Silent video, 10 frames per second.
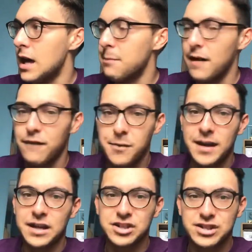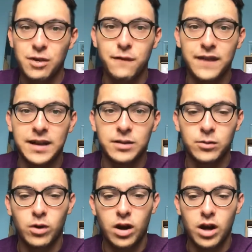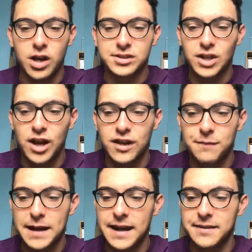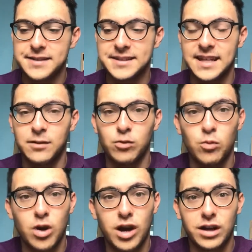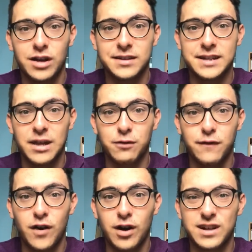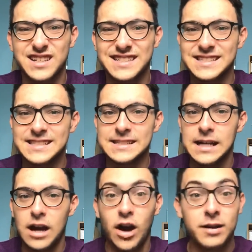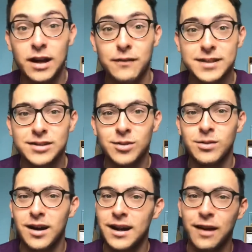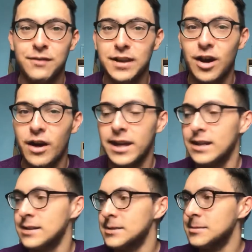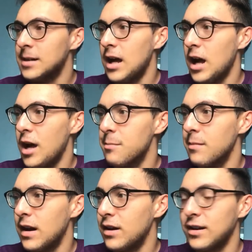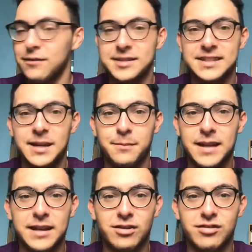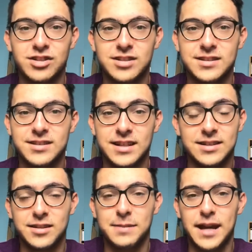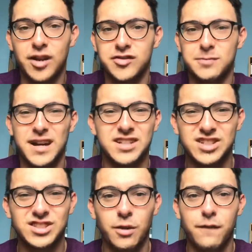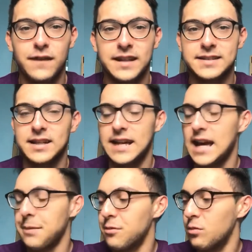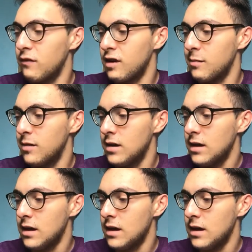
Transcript: But for me, I just don't think our style of play in this league will work under Daniel Farke. I love it too. I love the guy. And I'd love to see him take Norwich into the playoffs. But I just don't think it's going to happen with him.